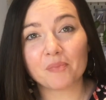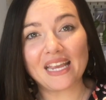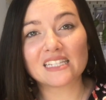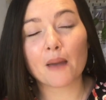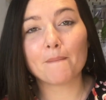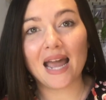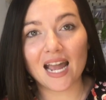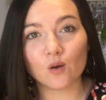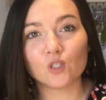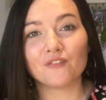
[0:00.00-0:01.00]
is
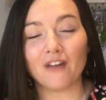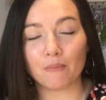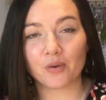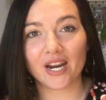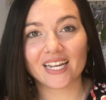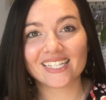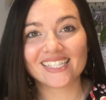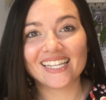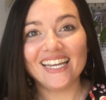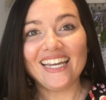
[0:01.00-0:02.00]
Pound Fabrics.